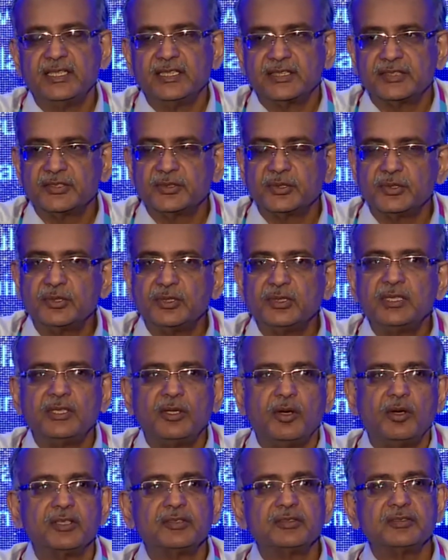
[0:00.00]
So
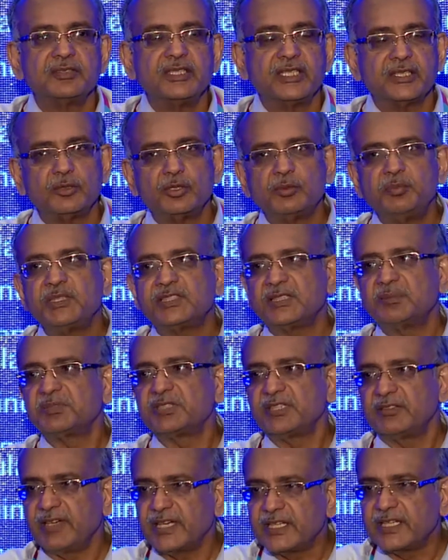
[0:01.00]
also there could be some
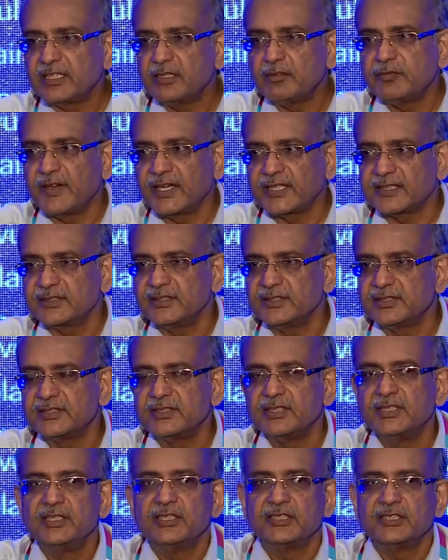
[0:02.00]
cervical factors.
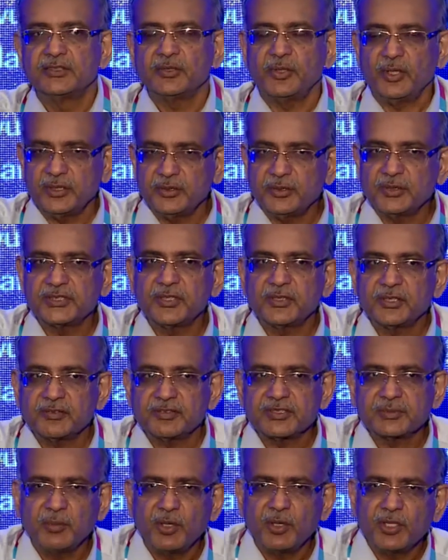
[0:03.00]
So all those sort of
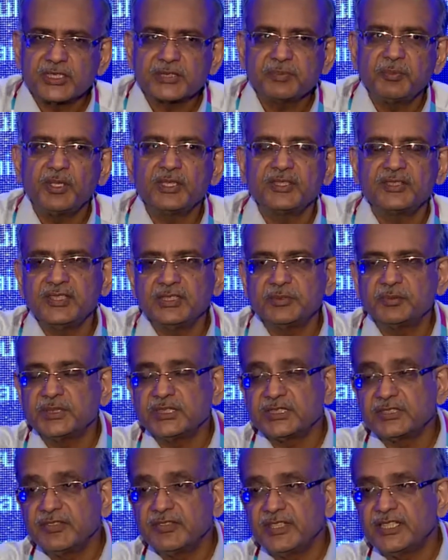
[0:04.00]
small things which
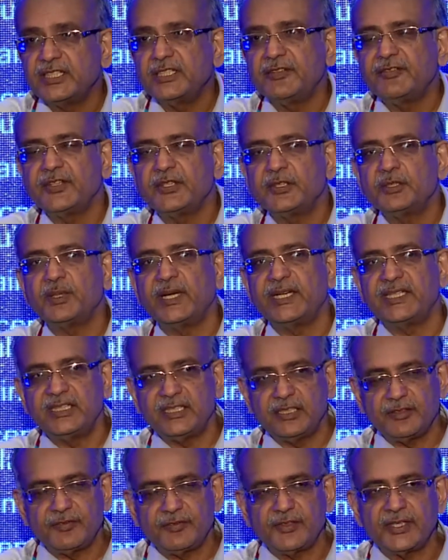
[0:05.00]
is very difficult to
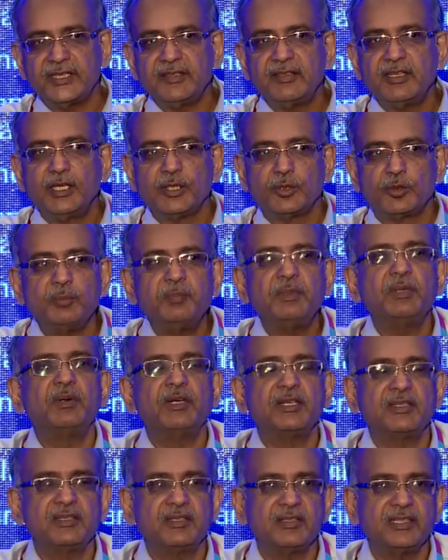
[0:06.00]
identify could be
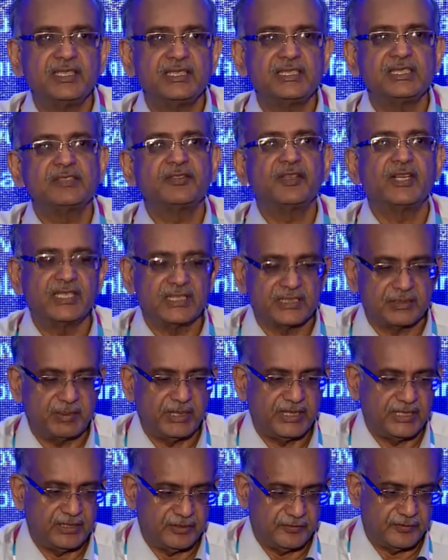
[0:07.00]
one of the reasons for
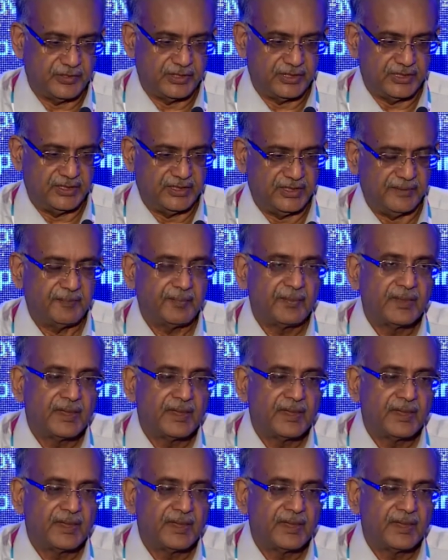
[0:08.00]
unexplained infertility.